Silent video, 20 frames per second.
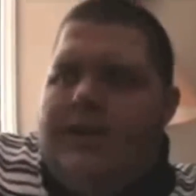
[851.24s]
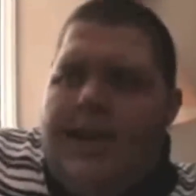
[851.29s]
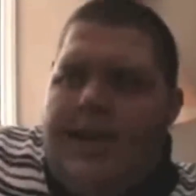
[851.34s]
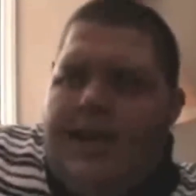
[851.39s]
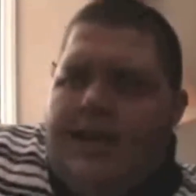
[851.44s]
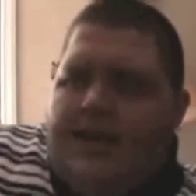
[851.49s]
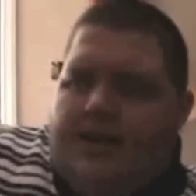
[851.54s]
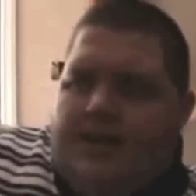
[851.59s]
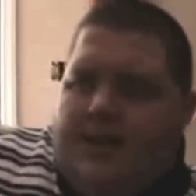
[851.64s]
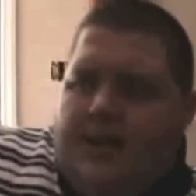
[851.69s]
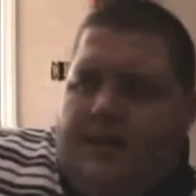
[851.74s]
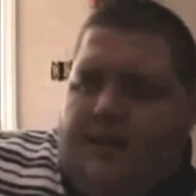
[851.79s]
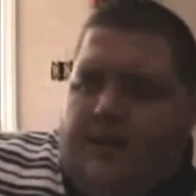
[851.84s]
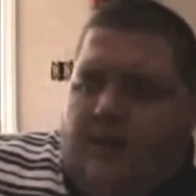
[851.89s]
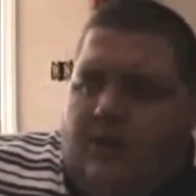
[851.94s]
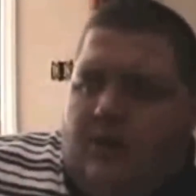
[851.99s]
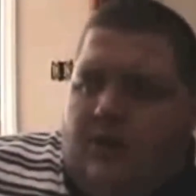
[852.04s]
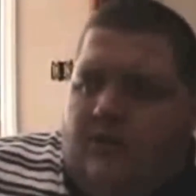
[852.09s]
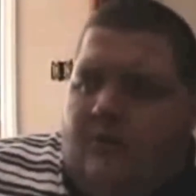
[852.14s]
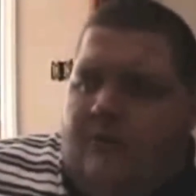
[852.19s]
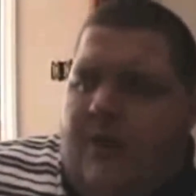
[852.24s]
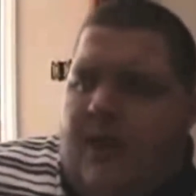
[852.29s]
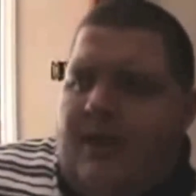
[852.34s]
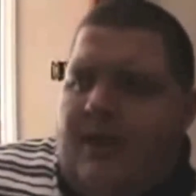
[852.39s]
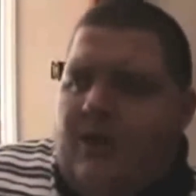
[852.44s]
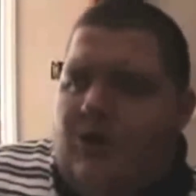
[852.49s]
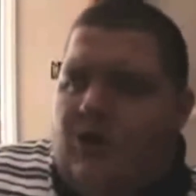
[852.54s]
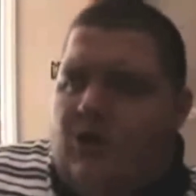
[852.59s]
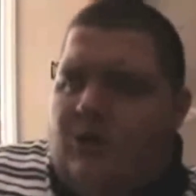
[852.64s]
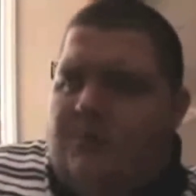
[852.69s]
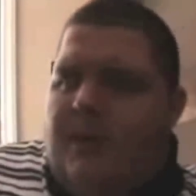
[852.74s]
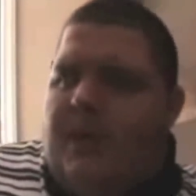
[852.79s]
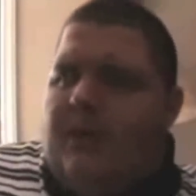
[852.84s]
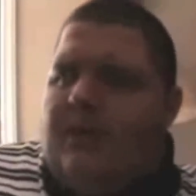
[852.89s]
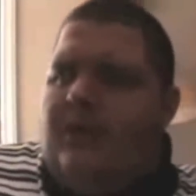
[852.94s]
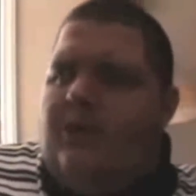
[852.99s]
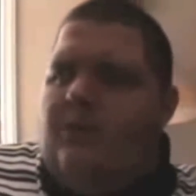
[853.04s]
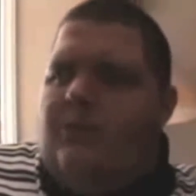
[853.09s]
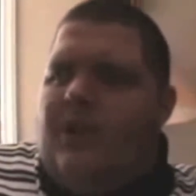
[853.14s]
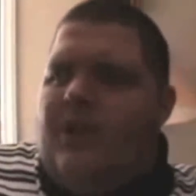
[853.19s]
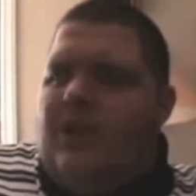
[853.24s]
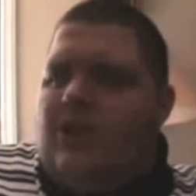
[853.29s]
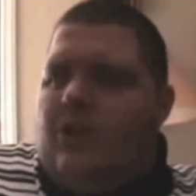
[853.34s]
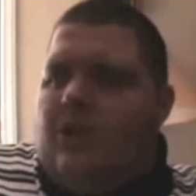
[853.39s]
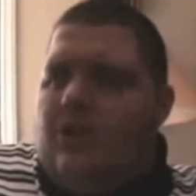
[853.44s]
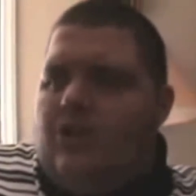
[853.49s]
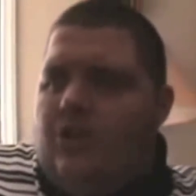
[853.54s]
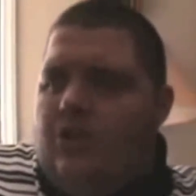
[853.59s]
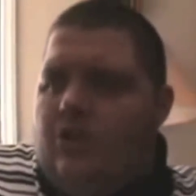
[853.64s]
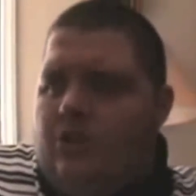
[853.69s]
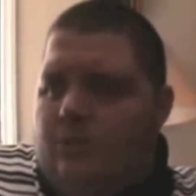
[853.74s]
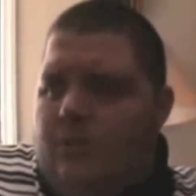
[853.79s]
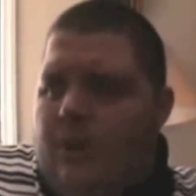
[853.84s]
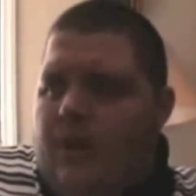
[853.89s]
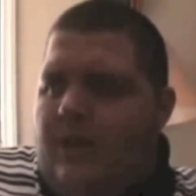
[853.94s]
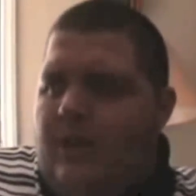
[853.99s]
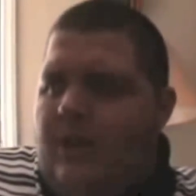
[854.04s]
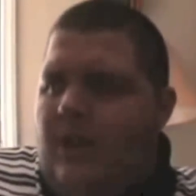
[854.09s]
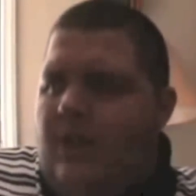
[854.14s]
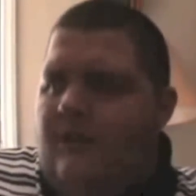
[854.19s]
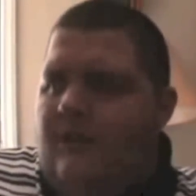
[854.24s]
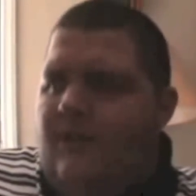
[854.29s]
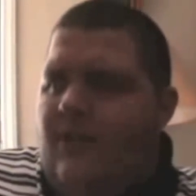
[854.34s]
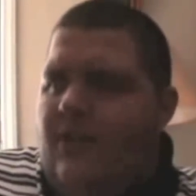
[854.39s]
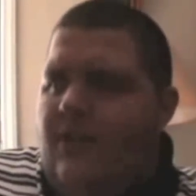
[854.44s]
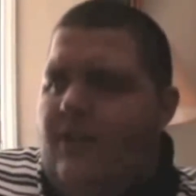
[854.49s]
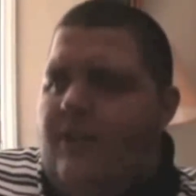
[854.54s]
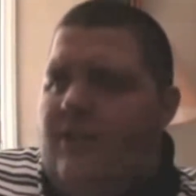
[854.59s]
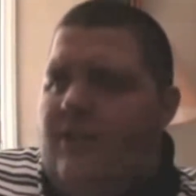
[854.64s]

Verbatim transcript: date differs from that expected, researchers readily invent